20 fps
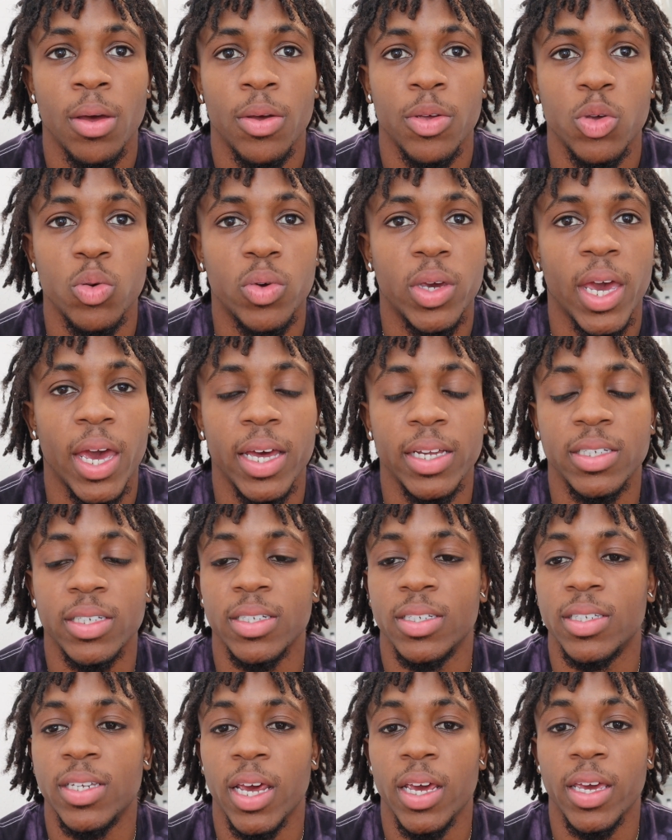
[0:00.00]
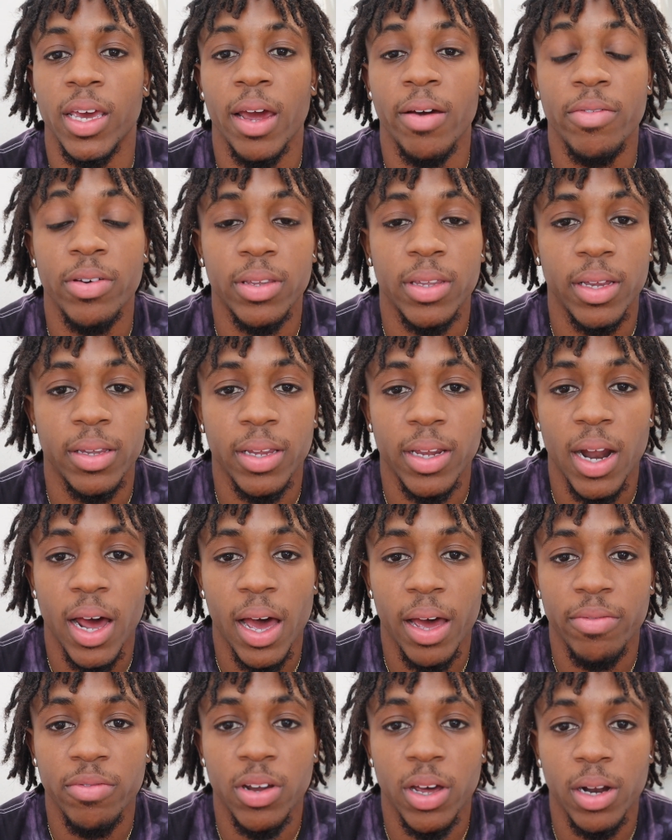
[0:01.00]
you can't just take everything that
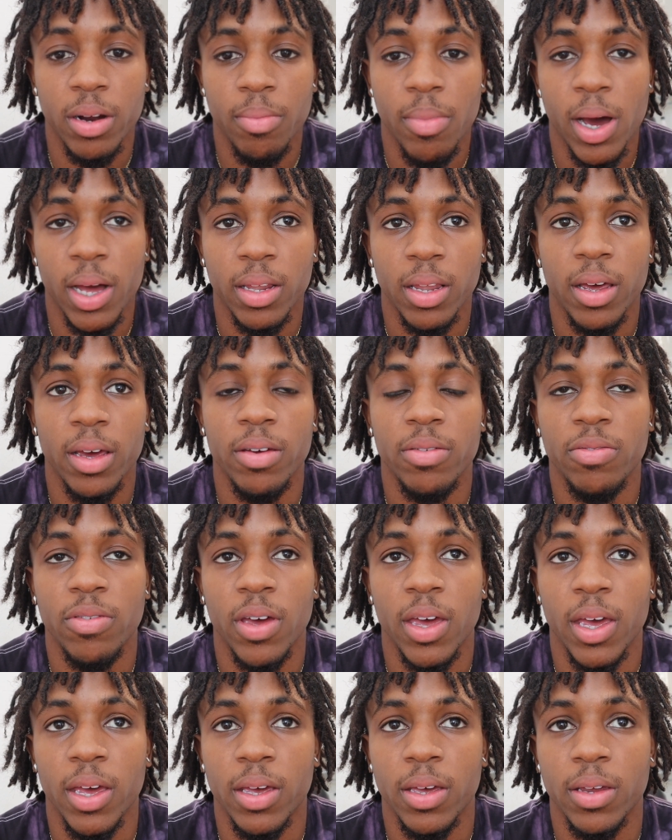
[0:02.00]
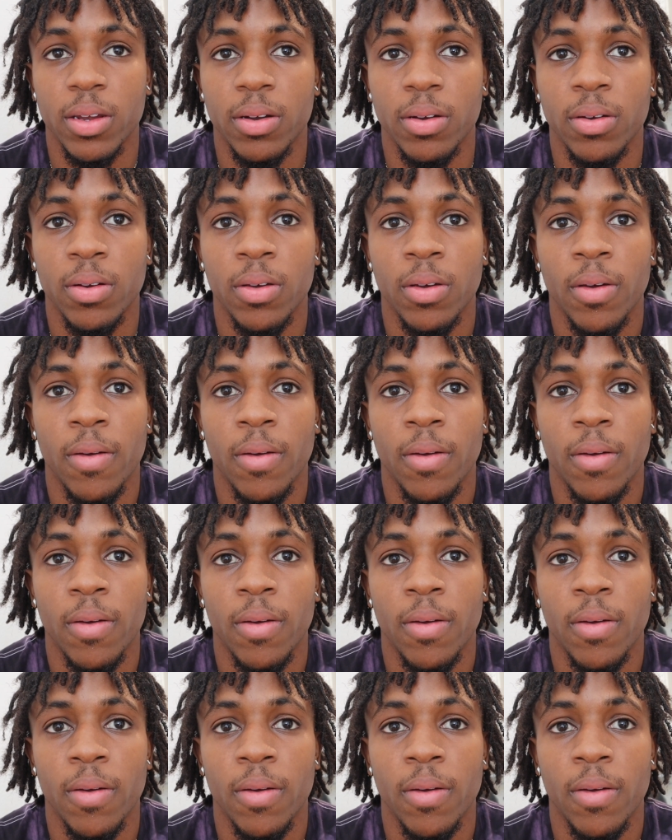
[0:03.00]
I've done in my life and